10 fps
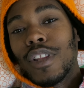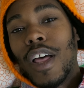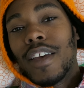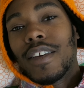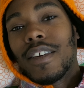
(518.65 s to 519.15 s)

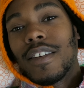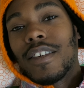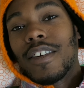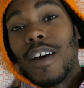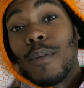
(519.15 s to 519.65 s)
Like,
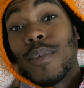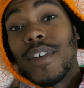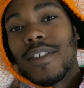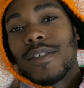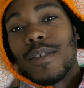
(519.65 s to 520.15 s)

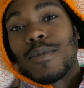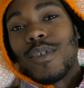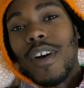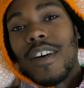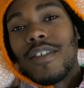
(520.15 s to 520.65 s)
comment,
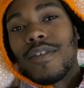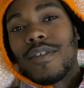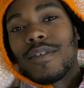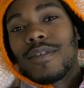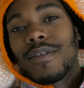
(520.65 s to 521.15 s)
subscribe.
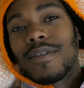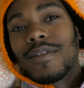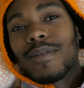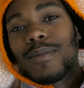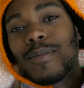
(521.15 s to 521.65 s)

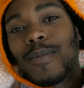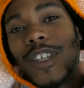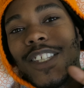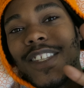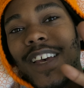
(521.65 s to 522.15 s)

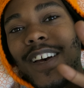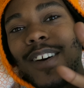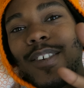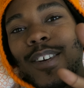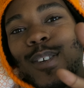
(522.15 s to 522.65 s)
Peace
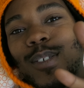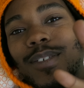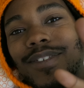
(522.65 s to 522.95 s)
out, yo.